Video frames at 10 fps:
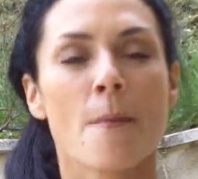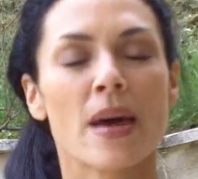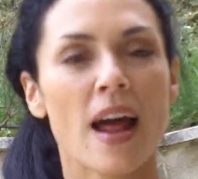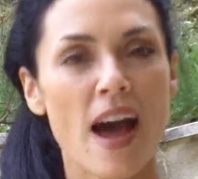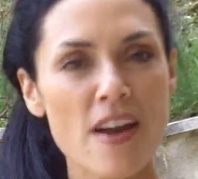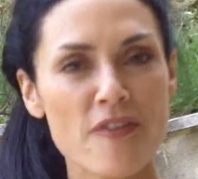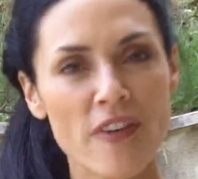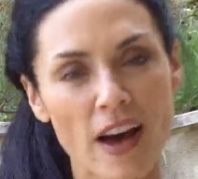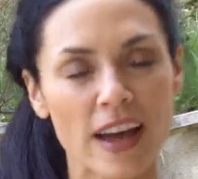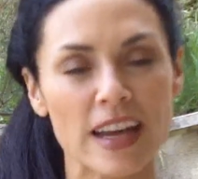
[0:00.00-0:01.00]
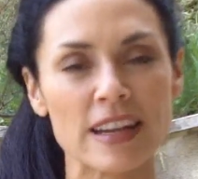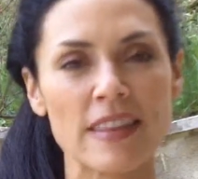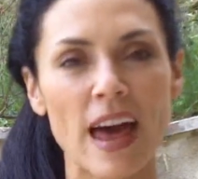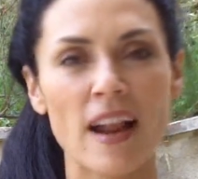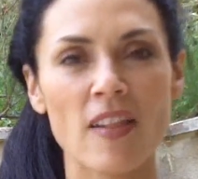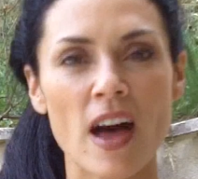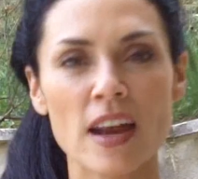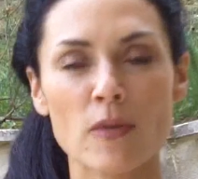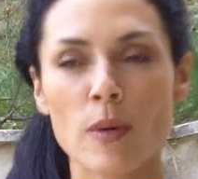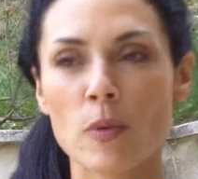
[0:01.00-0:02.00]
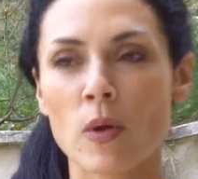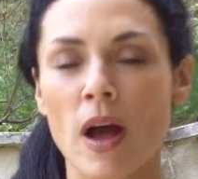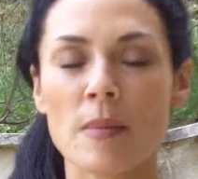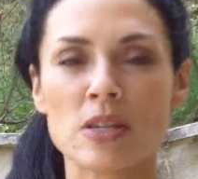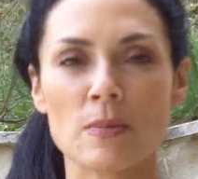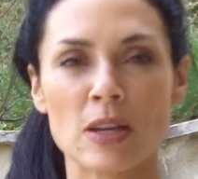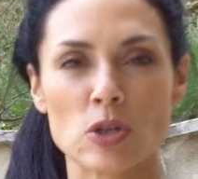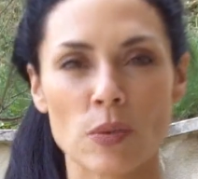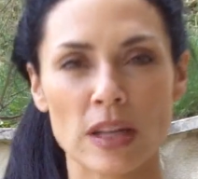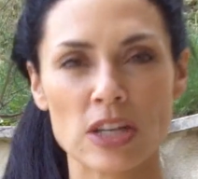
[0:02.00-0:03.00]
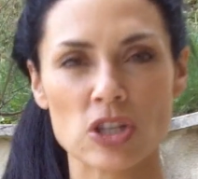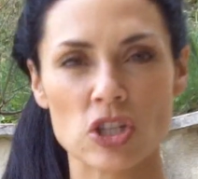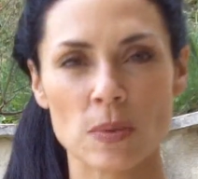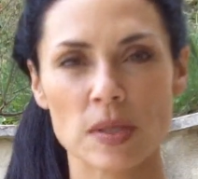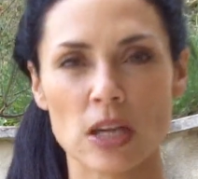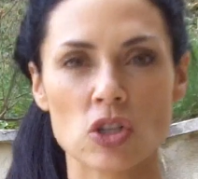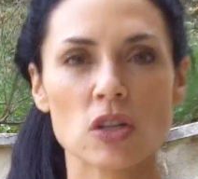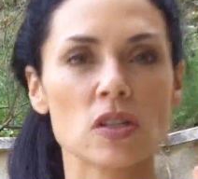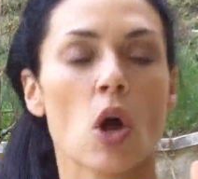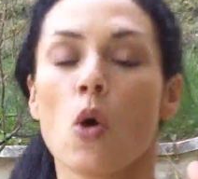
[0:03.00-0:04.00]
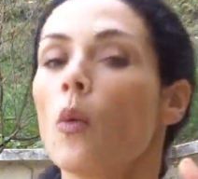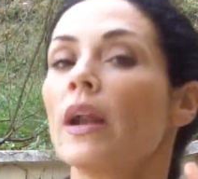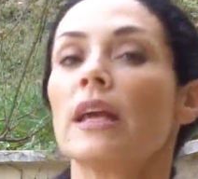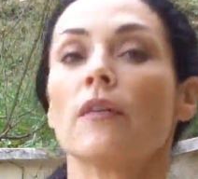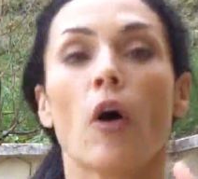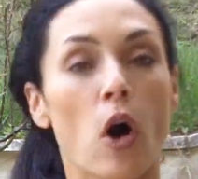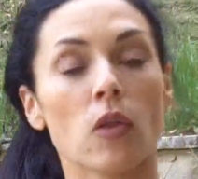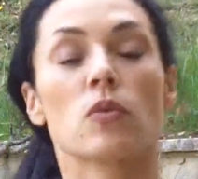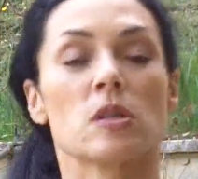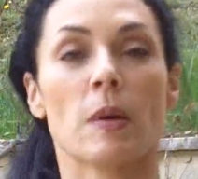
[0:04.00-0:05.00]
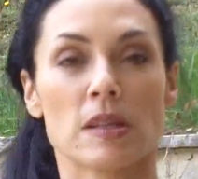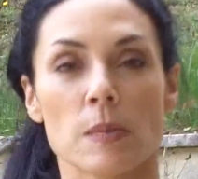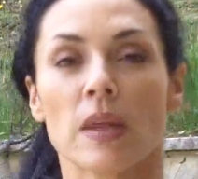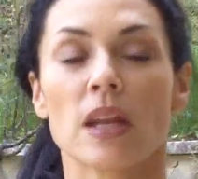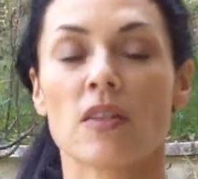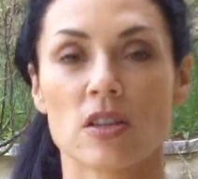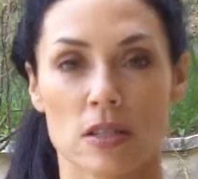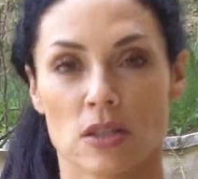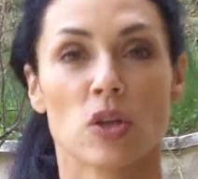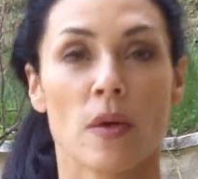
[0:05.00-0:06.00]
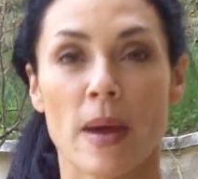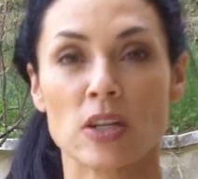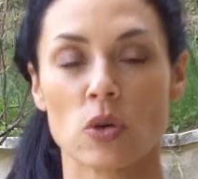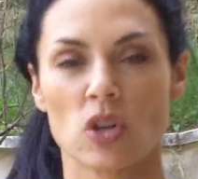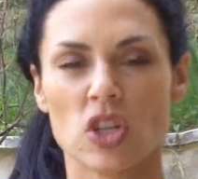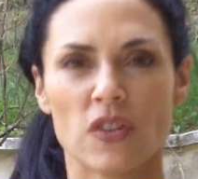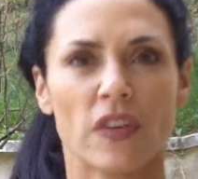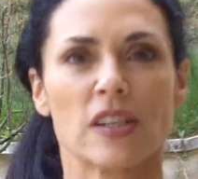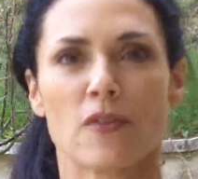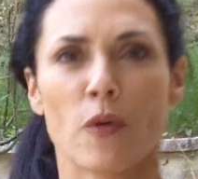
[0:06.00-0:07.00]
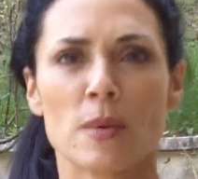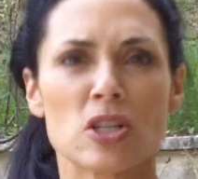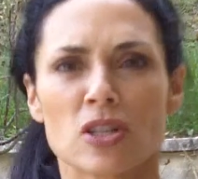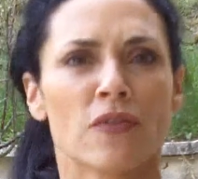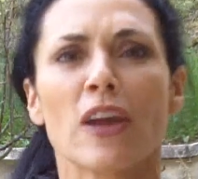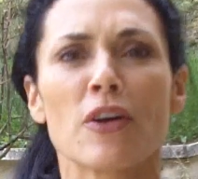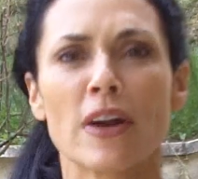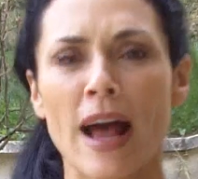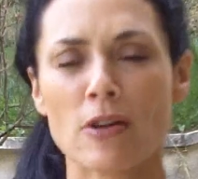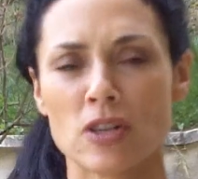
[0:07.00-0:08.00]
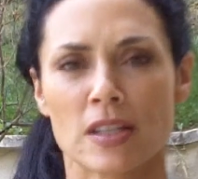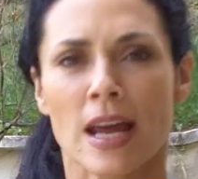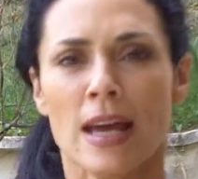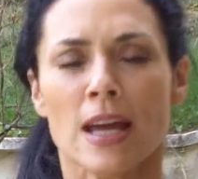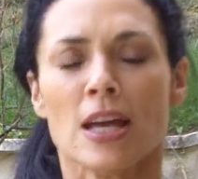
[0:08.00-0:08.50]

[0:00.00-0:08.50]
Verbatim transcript: But I find that a lot of women will come into mentor relationships and just want to give all the responsibility to, to, the mentor. Just fix it for me. Just figure it out. Just,